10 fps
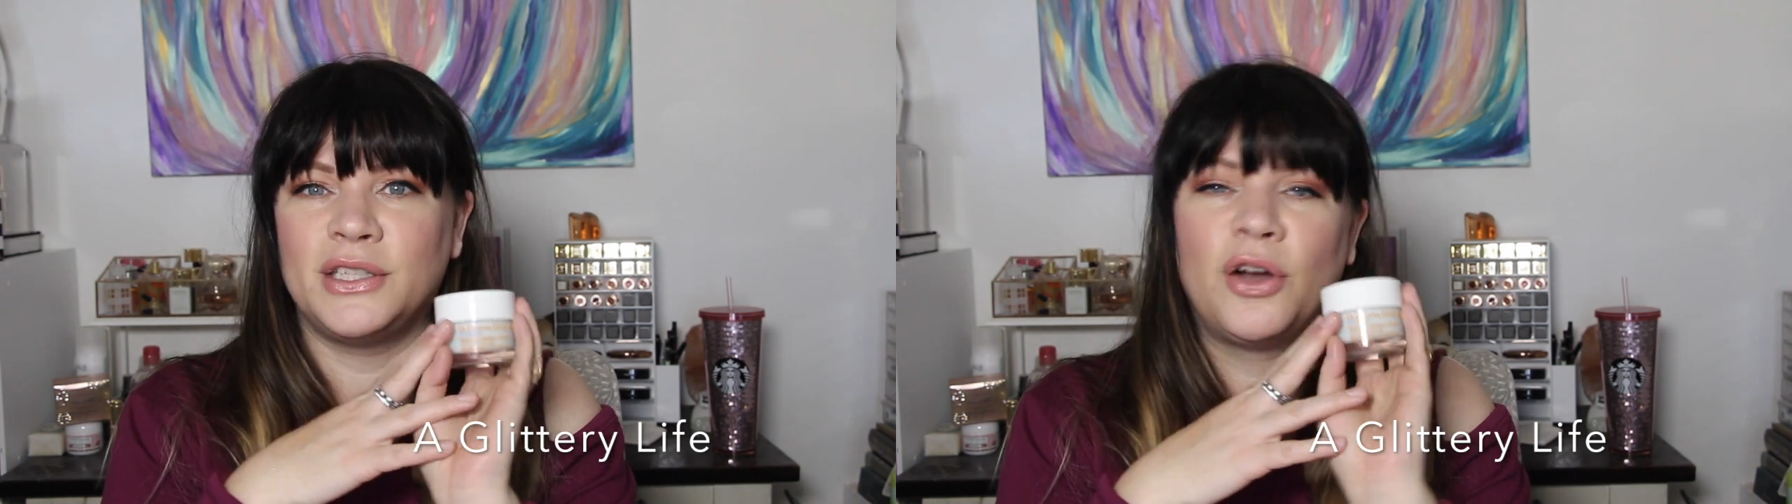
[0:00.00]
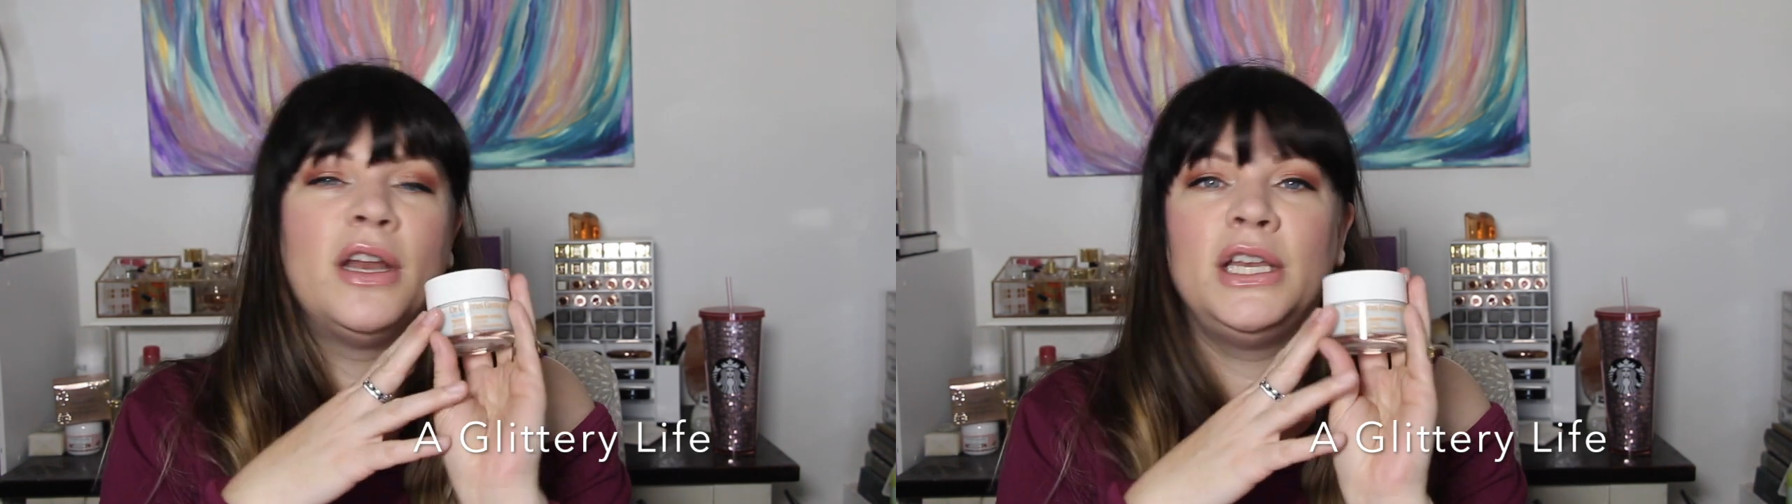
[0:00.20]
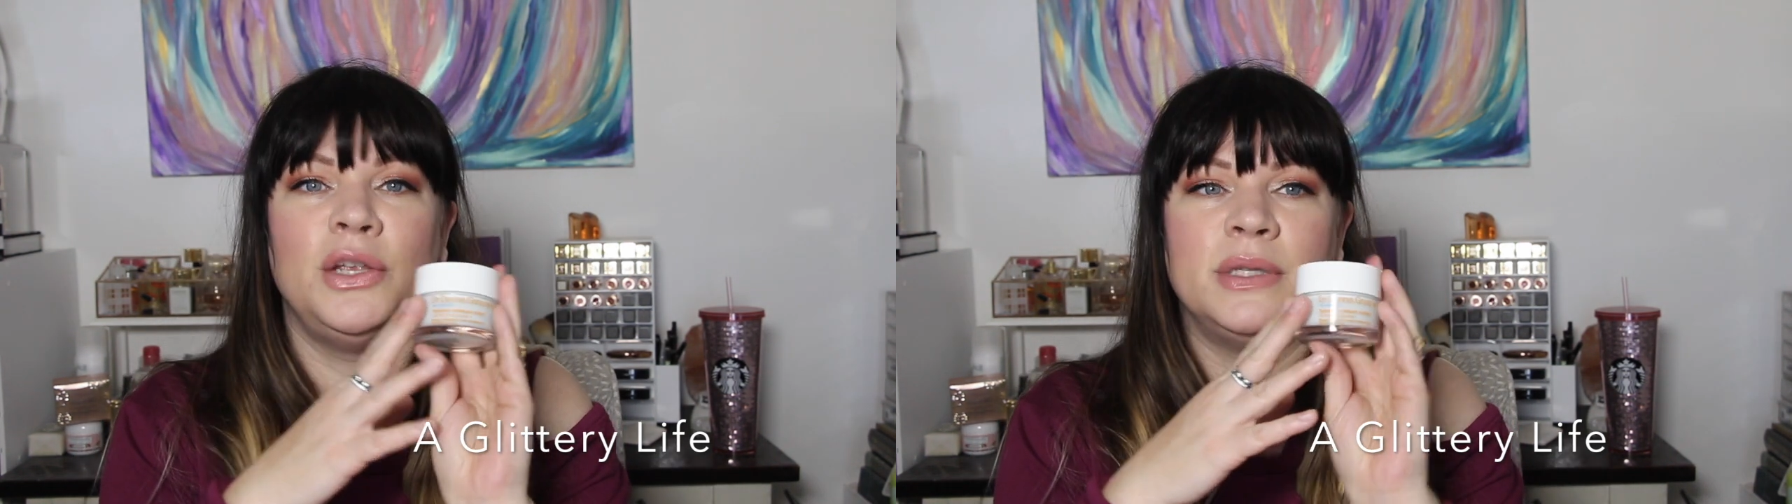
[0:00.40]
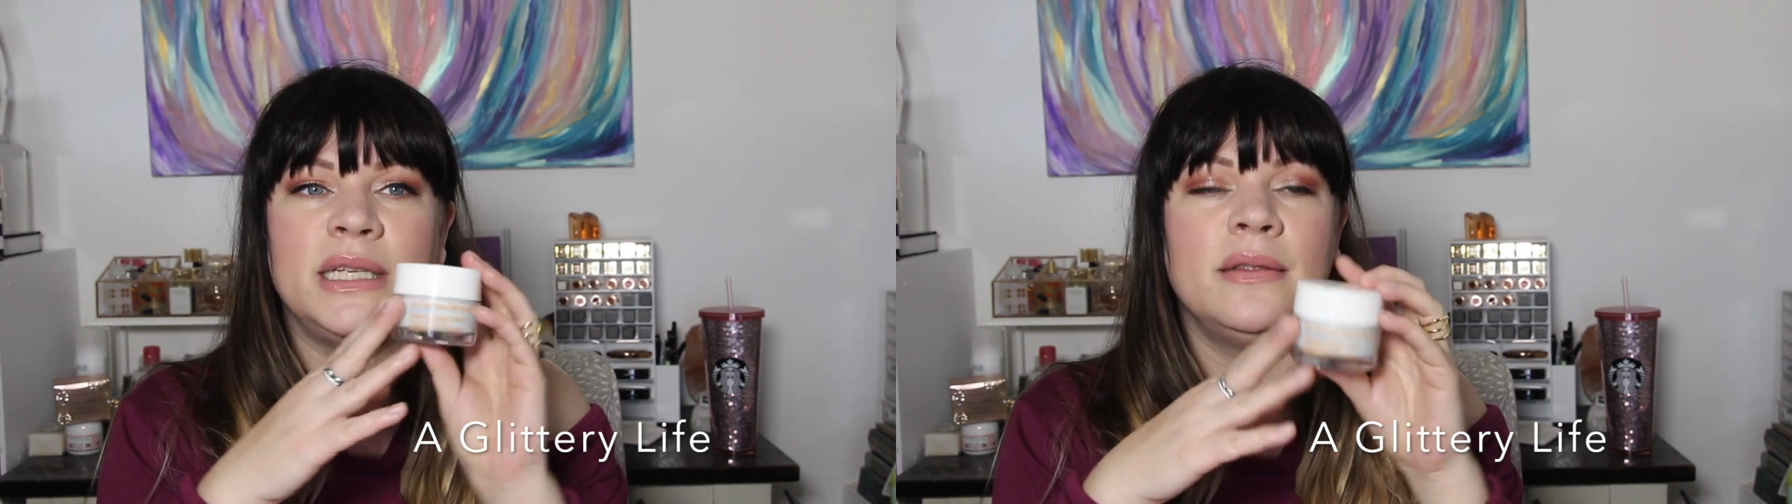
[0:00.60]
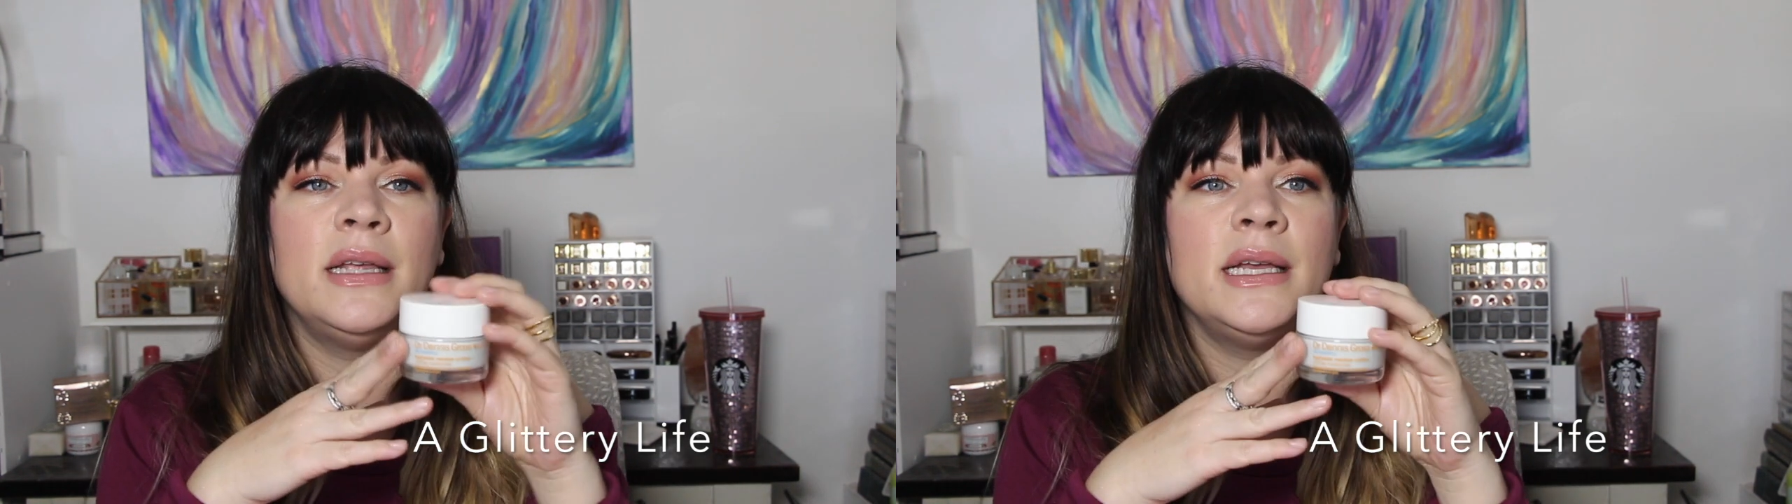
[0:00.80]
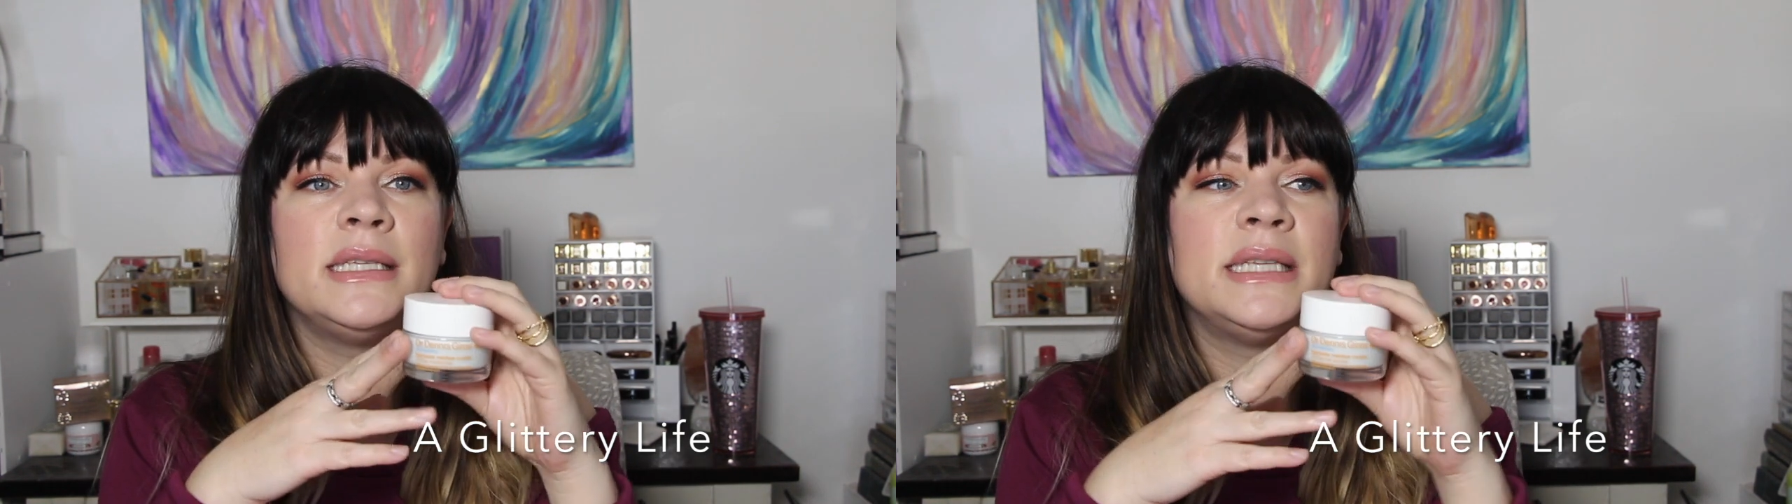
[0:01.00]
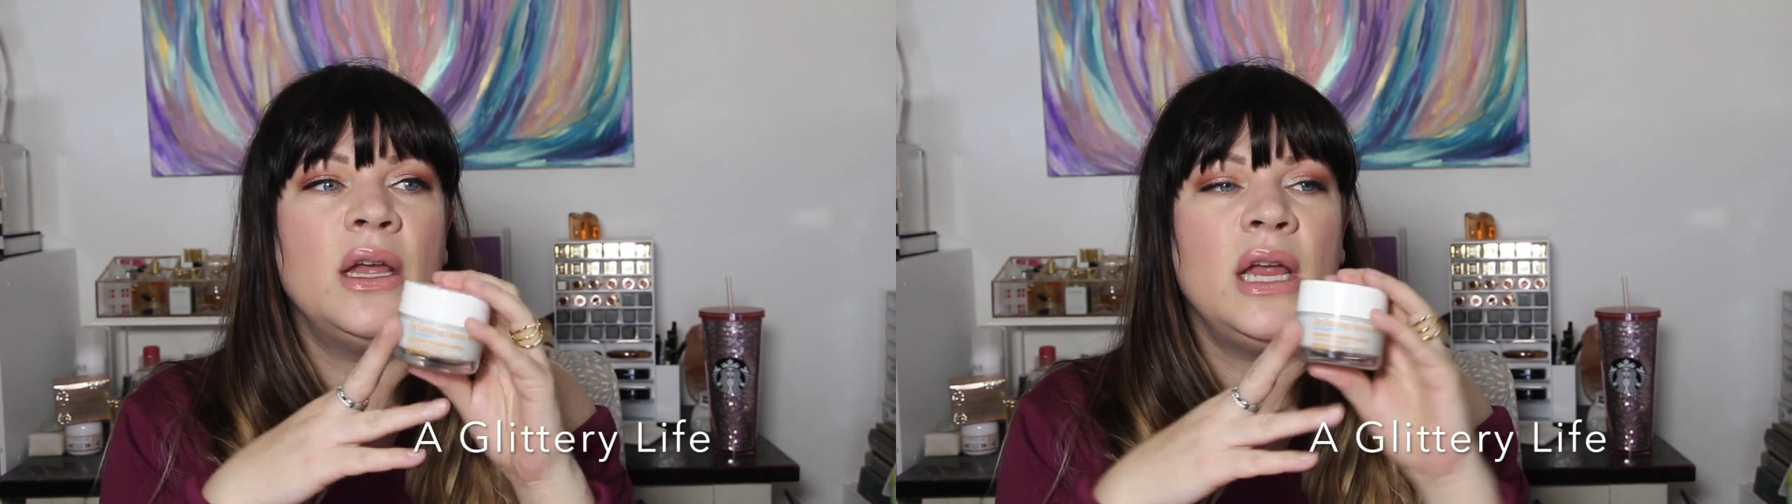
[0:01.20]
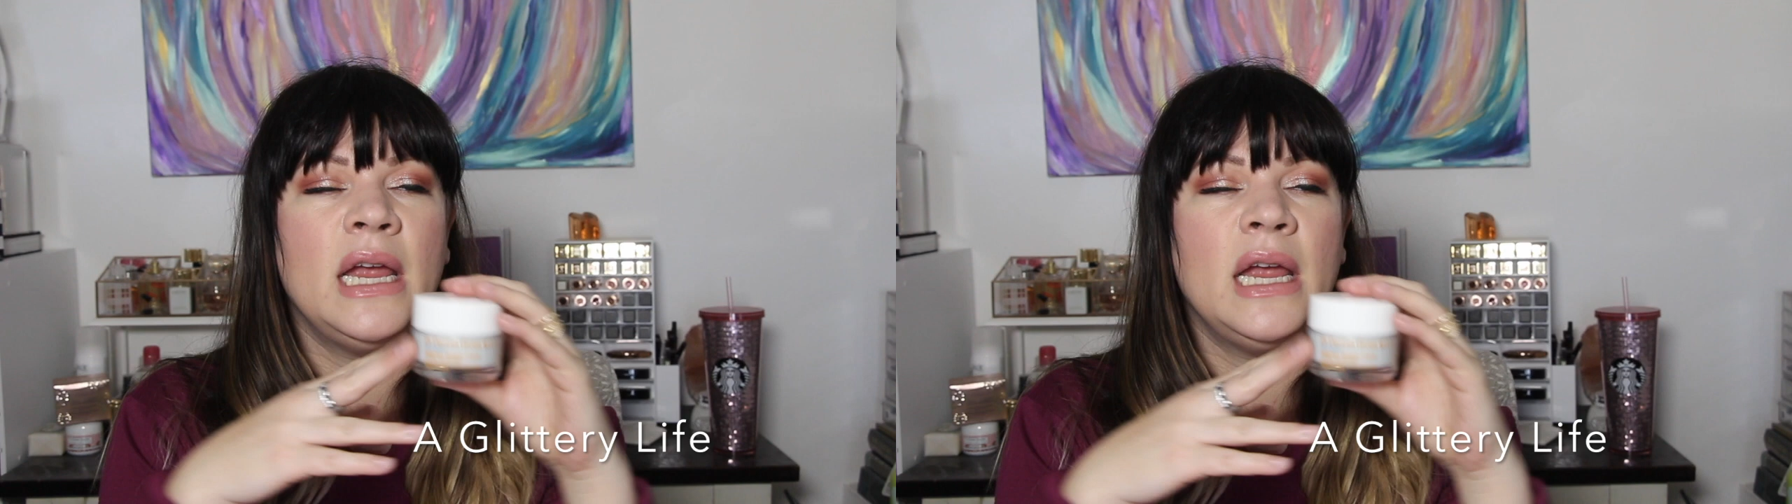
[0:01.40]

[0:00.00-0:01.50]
started using this,